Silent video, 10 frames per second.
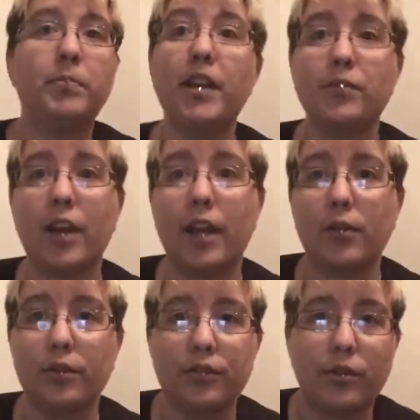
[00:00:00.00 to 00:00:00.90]

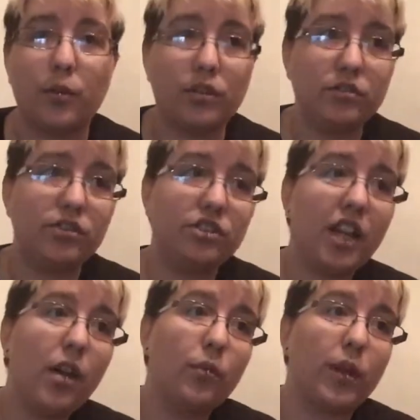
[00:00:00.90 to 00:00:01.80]
pedophiles or
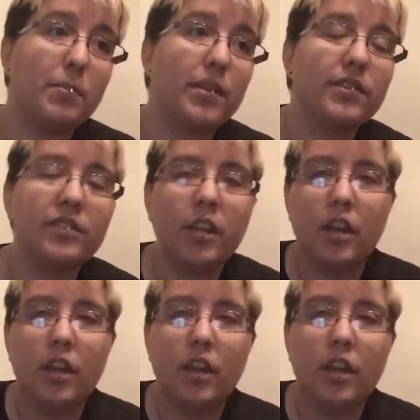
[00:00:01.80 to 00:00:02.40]
child rapists.